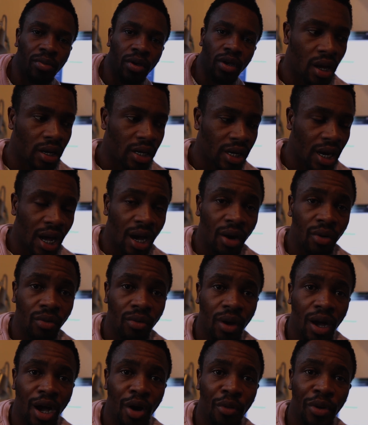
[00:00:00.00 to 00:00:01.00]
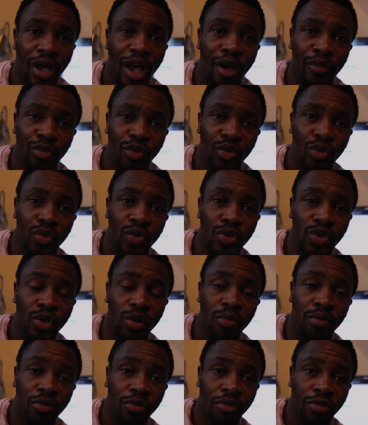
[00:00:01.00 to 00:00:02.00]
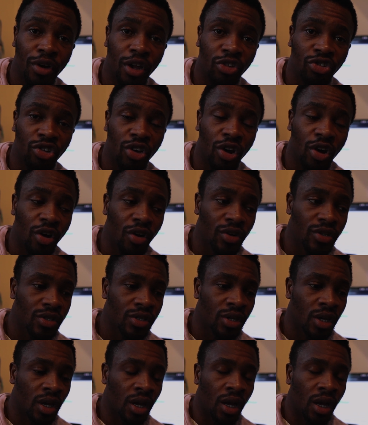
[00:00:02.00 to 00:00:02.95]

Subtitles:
But now I will have to do some flashcards.